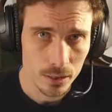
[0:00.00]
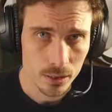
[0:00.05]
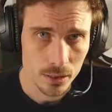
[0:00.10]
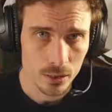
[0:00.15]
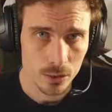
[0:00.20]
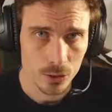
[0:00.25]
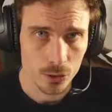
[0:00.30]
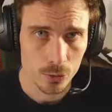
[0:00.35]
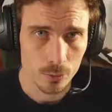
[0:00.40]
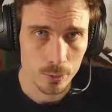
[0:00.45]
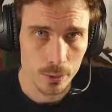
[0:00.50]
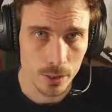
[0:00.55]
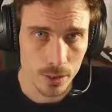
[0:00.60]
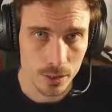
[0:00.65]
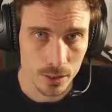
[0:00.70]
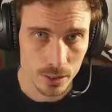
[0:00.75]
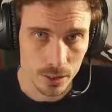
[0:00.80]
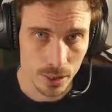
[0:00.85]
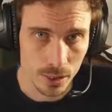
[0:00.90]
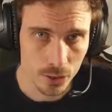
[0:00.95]
there should be a
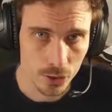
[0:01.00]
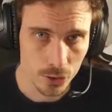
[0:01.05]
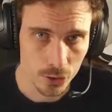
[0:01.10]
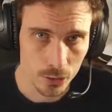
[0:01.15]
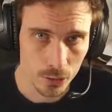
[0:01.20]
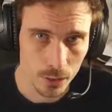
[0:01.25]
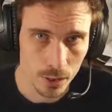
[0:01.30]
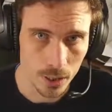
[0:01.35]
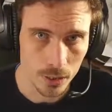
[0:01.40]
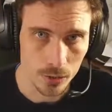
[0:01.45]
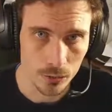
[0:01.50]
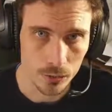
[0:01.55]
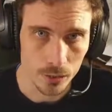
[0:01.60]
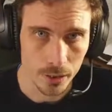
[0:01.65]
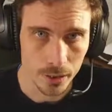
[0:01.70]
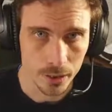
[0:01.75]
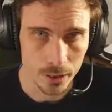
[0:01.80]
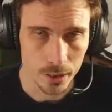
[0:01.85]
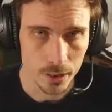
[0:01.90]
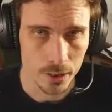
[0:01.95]
slideshow now
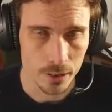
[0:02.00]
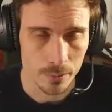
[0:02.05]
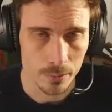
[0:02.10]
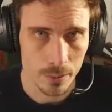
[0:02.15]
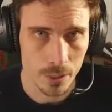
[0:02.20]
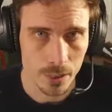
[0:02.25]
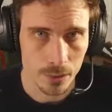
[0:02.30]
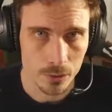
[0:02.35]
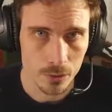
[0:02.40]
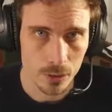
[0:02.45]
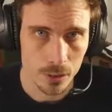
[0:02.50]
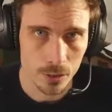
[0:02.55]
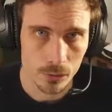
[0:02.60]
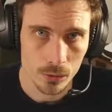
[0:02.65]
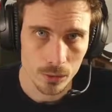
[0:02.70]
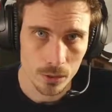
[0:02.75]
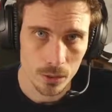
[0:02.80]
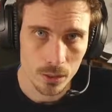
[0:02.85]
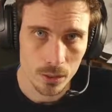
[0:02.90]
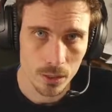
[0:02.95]
running in the
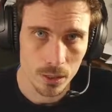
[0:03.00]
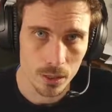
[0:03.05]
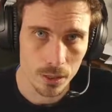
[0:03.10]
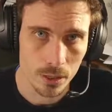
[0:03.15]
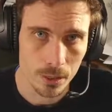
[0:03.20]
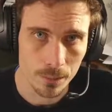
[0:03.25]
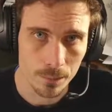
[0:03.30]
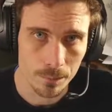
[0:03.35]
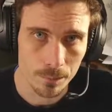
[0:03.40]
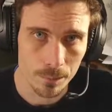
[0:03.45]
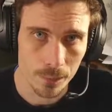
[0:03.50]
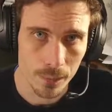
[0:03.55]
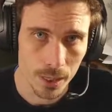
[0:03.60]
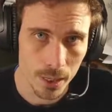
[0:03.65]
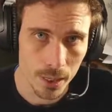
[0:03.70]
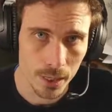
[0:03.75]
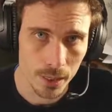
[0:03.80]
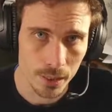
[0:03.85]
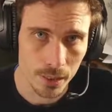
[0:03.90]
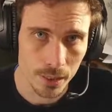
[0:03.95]
background.
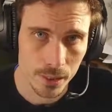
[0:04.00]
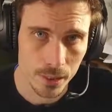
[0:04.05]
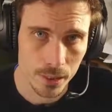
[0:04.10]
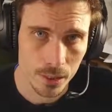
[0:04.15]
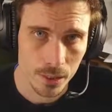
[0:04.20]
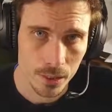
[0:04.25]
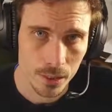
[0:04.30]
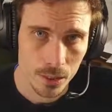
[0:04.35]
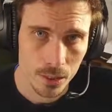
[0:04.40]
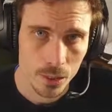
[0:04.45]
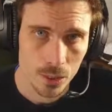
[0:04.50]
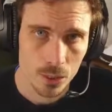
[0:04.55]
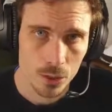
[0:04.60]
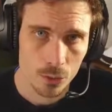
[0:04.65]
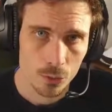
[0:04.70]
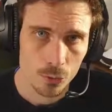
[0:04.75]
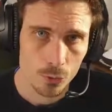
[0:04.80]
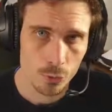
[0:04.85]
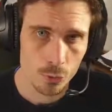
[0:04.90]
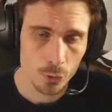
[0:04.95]
And
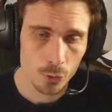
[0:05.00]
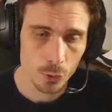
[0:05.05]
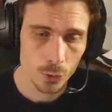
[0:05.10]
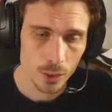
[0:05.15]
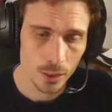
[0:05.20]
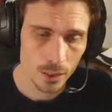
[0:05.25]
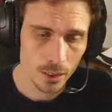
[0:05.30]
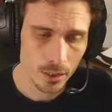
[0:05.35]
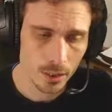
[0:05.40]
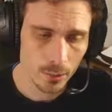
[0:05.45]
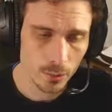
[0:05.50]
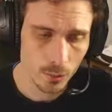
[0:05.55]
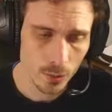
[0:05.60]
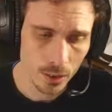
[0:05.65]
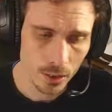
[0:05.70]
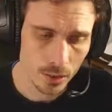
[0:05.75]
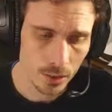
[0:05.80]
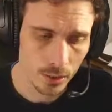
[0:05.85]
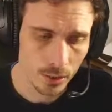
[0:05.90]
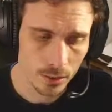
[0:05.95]
really
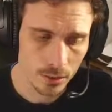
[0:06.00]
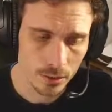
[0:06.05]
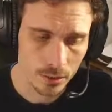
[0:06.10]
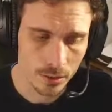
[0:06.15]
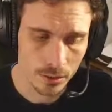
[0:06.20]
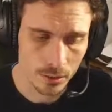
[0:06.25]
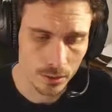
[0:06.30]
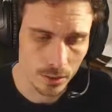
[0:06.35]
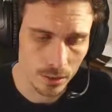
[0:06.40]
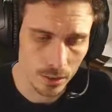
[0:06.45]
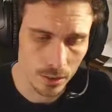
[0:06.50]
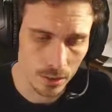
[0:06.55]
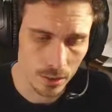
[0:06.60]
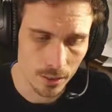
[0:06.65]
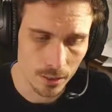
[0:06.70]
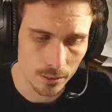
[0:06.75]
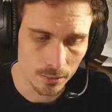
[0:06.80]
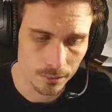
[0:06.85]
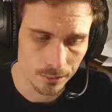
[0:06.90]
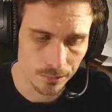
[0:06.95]
what it is,
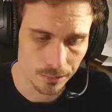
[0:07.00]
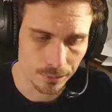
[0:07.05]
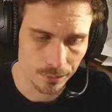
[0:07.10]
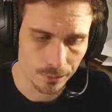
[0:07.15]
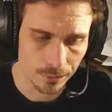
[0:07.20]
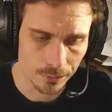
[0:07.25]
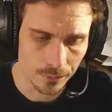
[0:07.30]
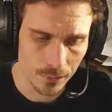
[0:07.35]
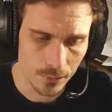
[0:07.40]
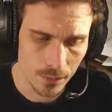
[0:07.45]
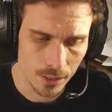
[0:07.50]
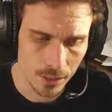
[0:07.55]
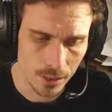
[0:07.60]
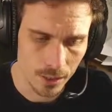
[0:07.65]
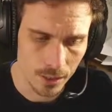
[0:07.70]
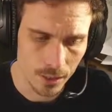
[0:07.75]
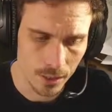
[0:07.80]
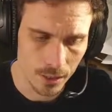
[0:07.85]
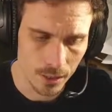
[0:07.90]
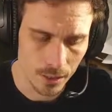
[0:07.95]
and
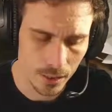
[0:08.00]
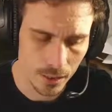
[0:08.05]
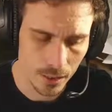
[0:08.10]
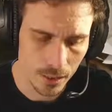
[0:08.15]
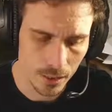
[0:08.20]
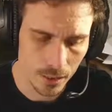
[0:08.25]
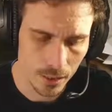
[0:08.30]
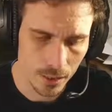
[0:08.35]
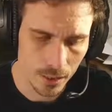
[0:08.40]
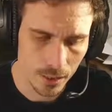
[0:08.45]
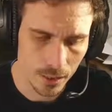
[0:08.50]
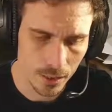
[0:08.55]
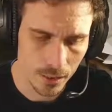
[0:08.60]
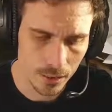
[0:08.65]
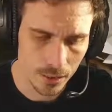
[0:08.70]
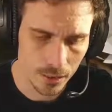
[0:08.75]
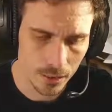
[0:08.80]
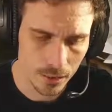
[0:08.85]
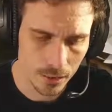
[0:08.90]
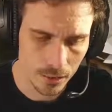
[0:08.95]

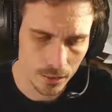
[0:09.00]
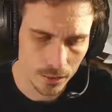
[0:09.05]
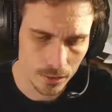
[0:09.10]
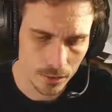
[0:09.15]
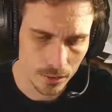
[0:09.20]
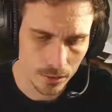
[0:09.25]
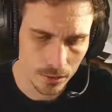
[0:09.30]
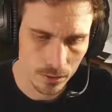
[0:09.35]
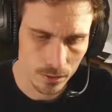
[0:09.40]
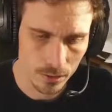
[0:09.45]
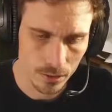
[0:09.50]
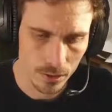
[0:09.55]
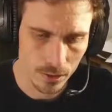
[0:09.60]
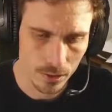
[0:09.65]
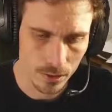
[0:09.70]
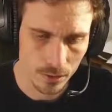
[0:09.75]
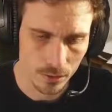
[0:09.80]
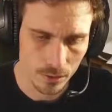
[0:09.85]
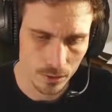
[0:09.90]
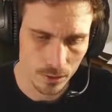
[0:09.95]

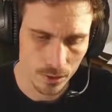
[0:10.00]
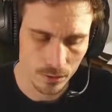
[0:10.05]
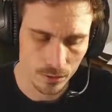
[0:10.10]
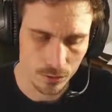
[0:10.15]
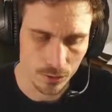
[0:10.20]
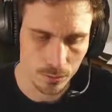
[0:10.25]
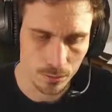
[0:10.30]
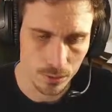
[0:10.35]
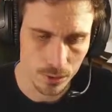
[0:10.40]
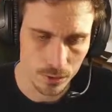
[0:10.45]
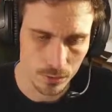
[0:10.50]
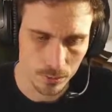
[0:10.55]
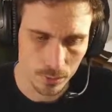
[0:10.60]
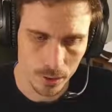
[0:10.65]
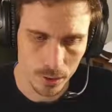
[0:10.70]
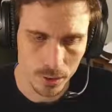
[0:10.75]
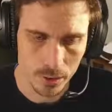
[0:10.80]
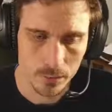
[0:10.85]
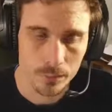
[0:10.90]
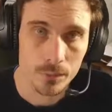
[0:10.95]
I have to press
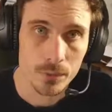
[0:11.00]
play.